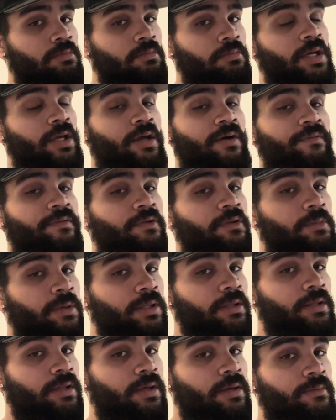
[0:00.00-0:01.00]
How y'all feeling
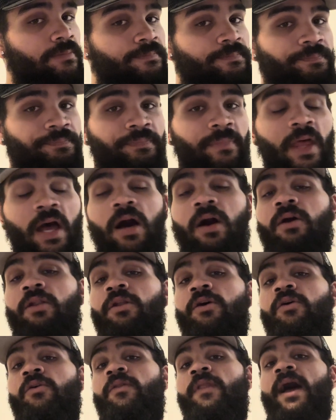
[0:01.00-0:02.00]
about that? I don't
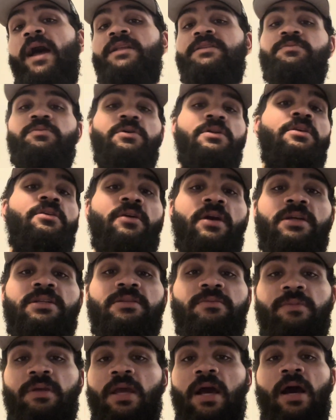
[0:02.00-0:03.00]
know. That's pretty crazy
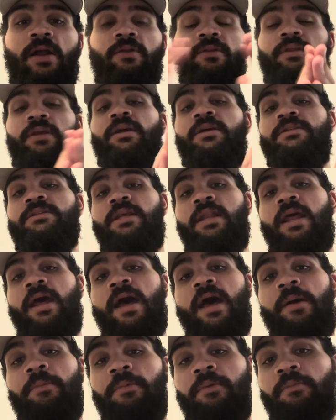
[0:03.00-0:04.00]
to me. I don't think it's going to
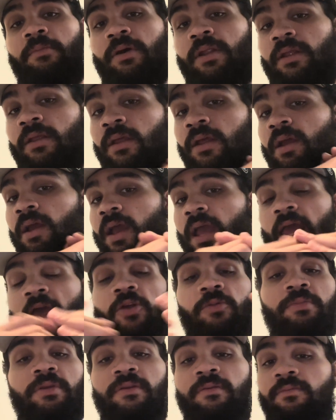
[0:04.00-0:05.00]
happen, but
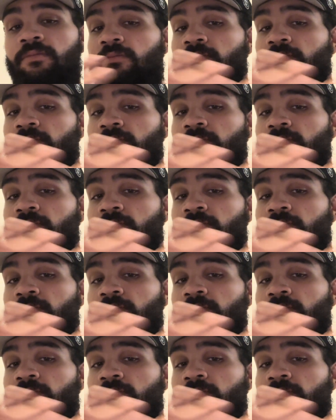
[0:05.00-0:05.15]
it'd be